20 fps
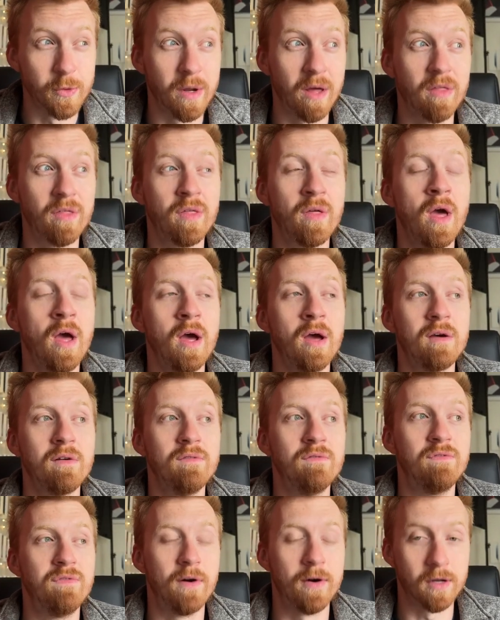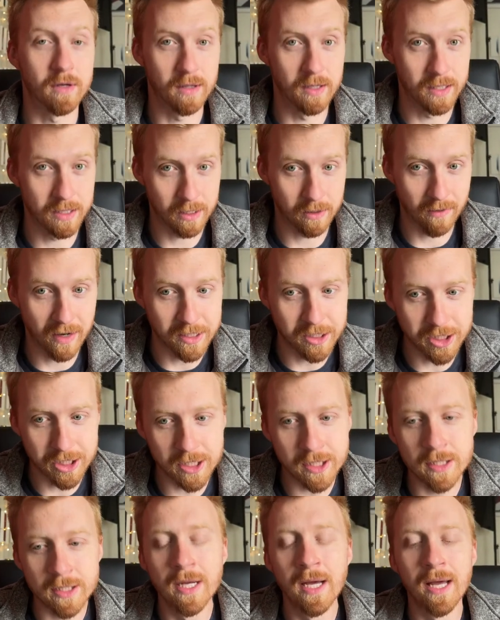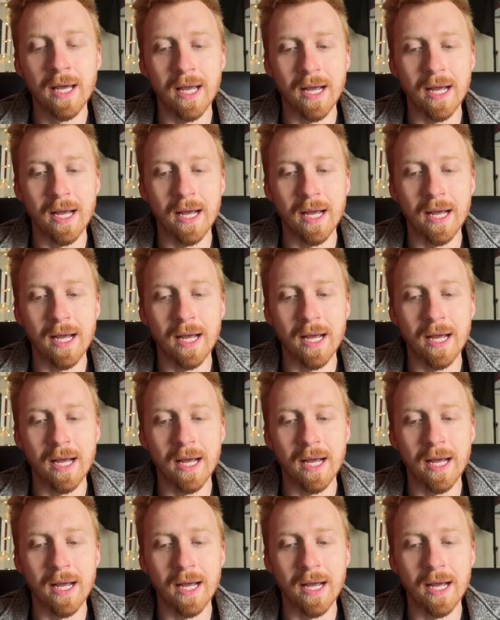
with vertical integration,